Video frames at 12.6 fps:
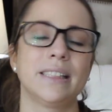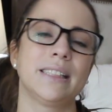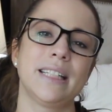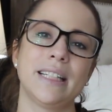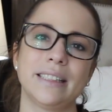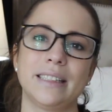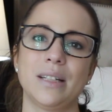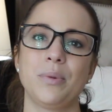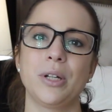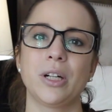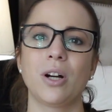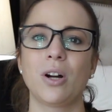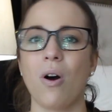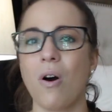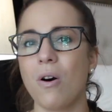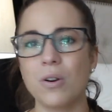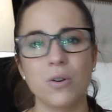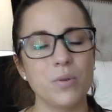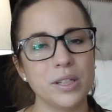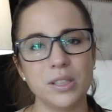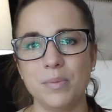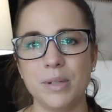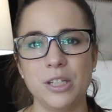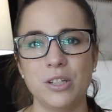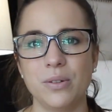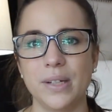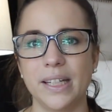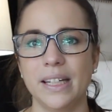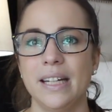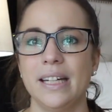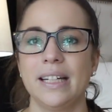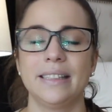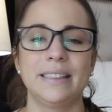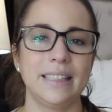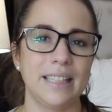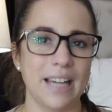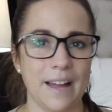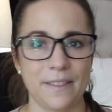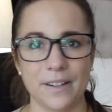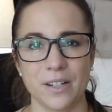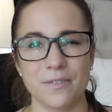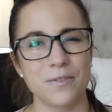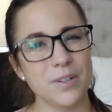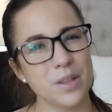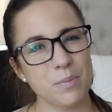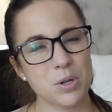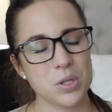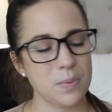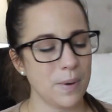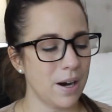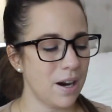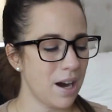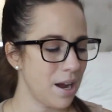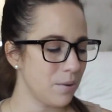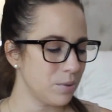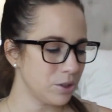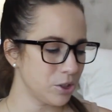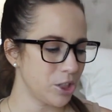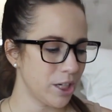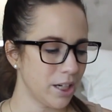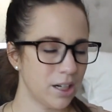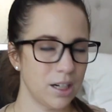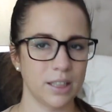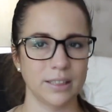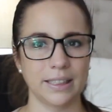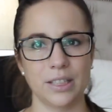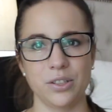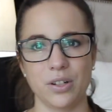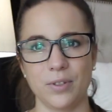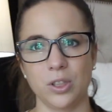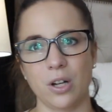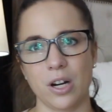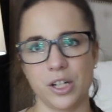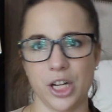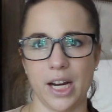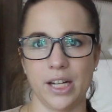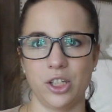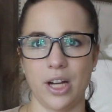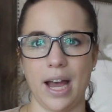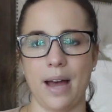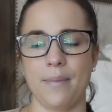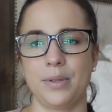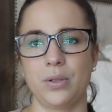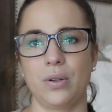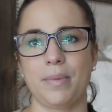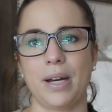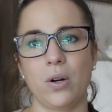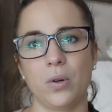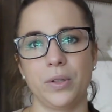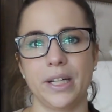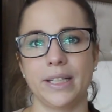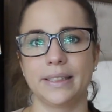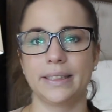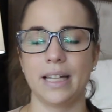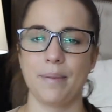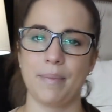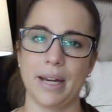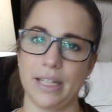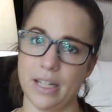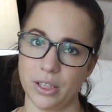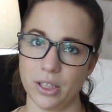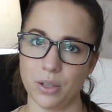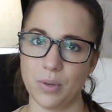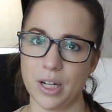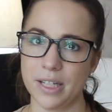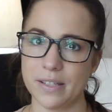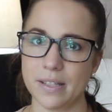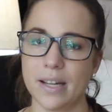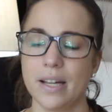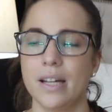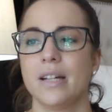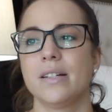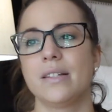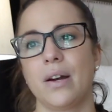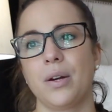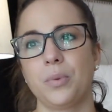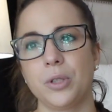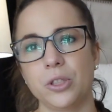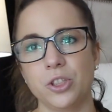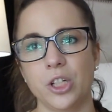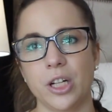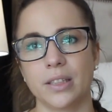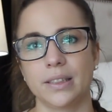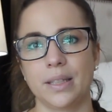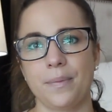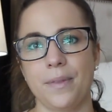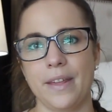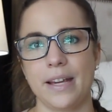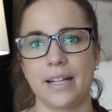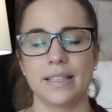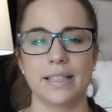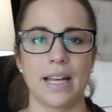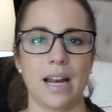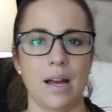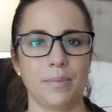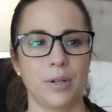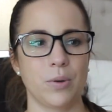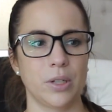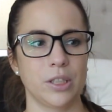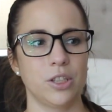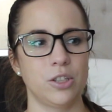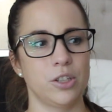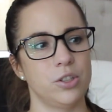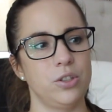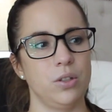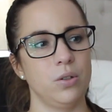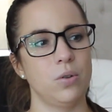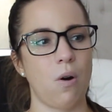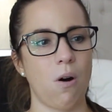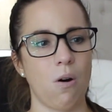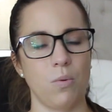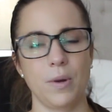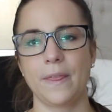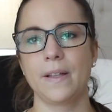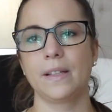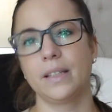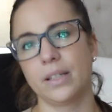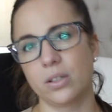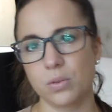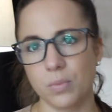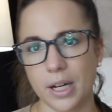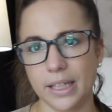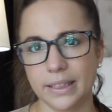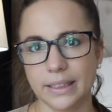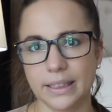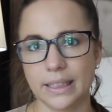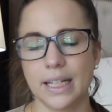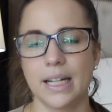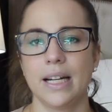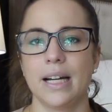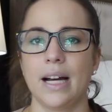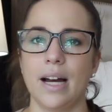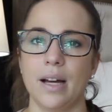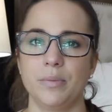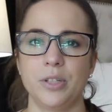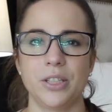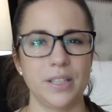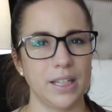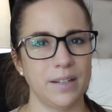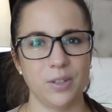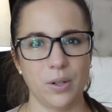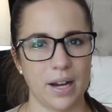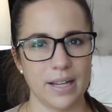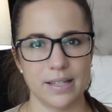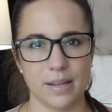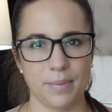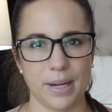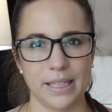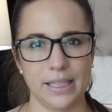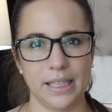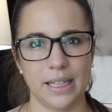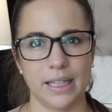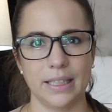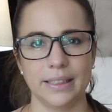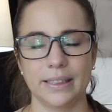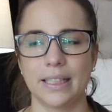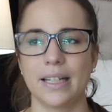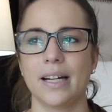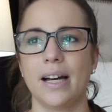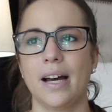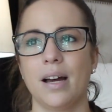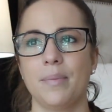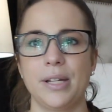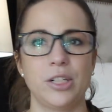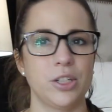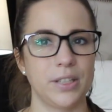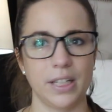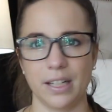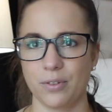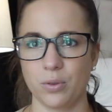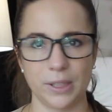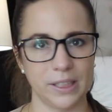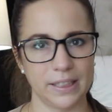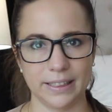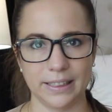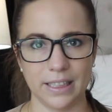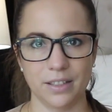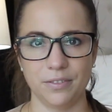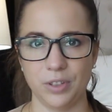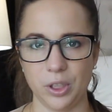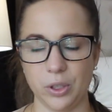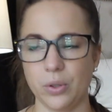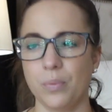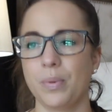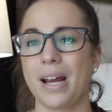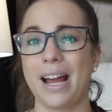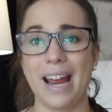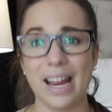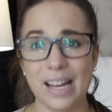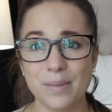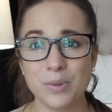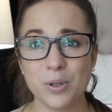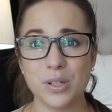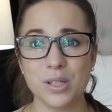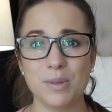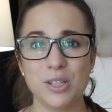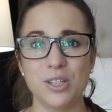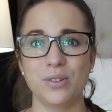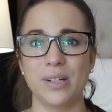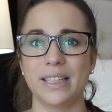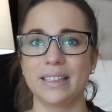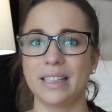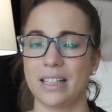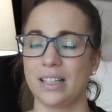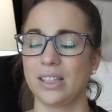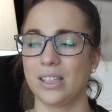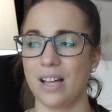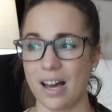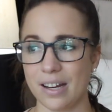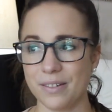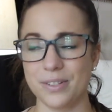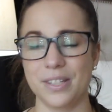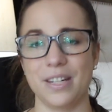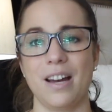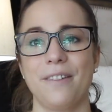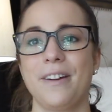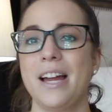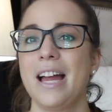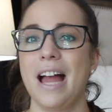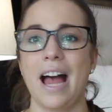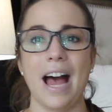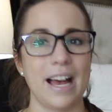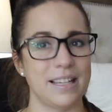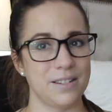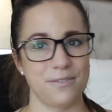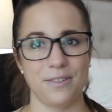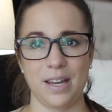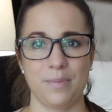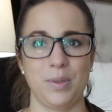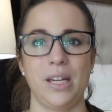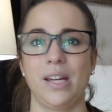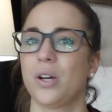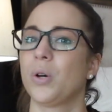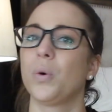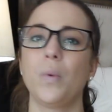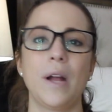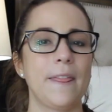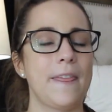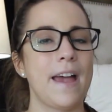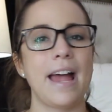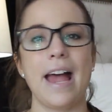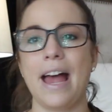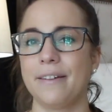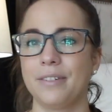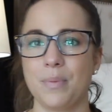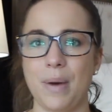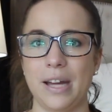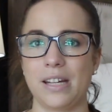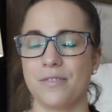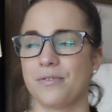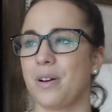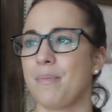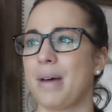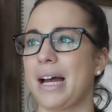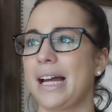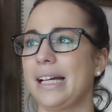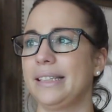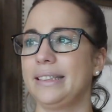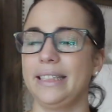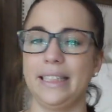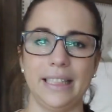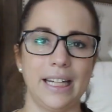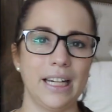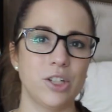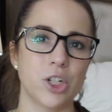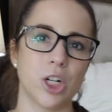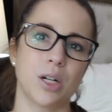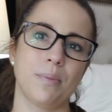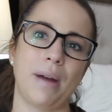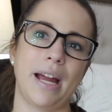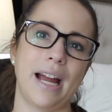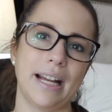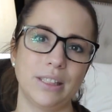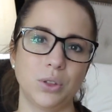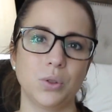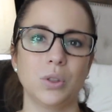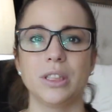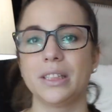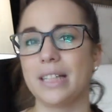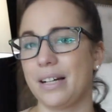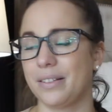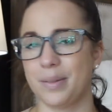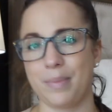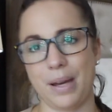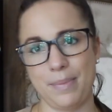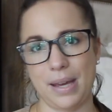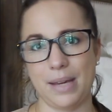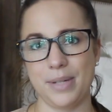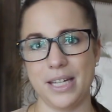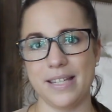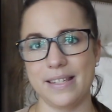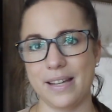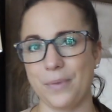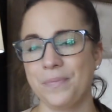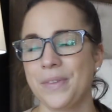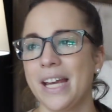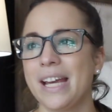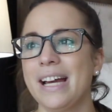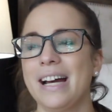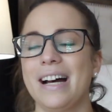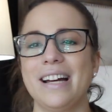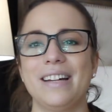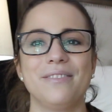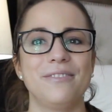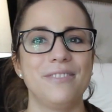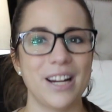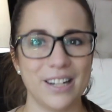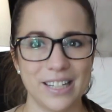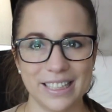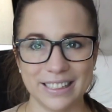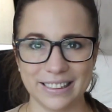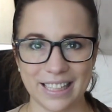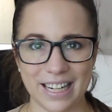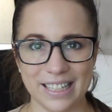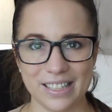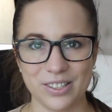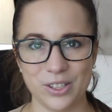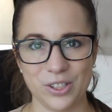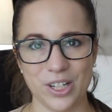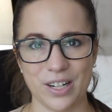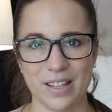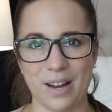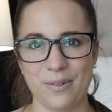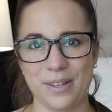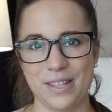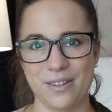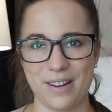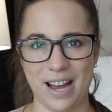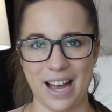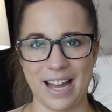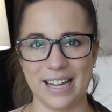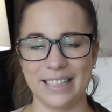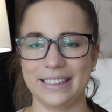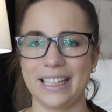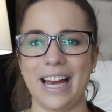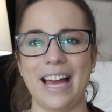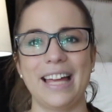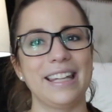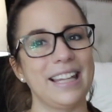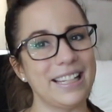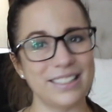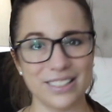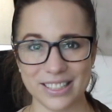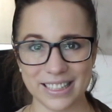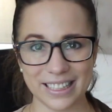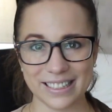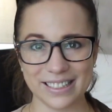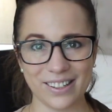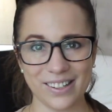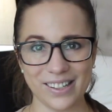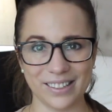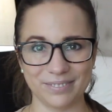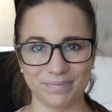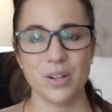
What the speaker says: It's things that we are all going to be doing together. For the most part, I will share, because I do have a large age gap between my oldest and my younger ones, so I will share some things that I'm going to just do all with the little ones, just to give you guys some ideas, and just to give a realistic view. But I am going to be doing a lot of stuff as a family with everybody, from my teenager, my high schooler, down to my baby. So I am very excited to share that with you guys, and let's just get started.